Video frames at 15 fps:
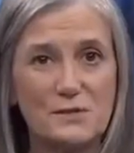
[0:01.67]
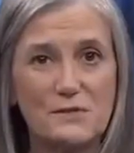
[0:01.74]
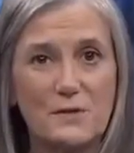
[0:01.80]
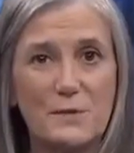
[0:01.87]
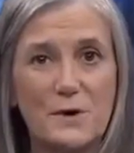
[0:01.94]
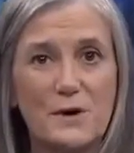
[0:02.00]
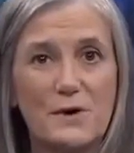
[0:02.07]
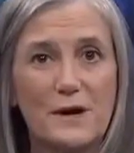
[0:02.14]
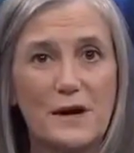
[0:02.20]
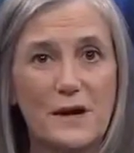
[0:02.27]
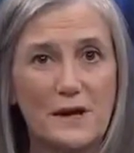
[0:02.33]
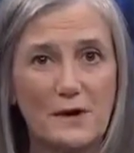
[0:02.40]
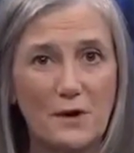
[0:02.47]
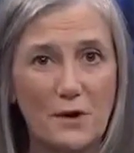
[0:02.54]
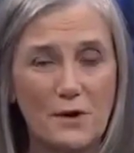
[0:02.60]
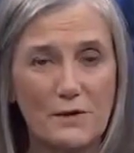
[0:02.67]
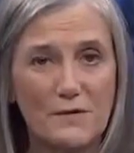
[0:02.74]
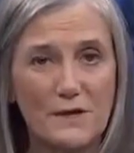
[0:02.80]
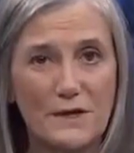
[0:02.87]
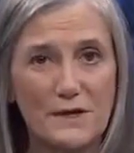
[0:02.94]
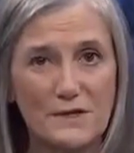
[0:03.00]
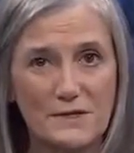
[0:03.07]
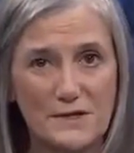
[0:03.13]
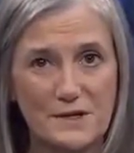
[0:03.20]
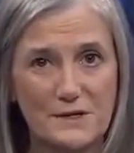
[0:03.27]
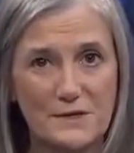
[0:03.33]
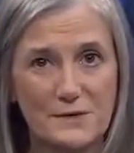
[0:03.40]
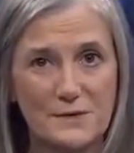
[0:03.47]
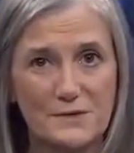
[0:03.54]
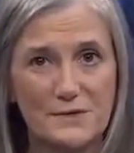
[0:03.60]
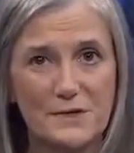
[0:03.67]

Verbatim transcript: from Hurricane Harvey continues.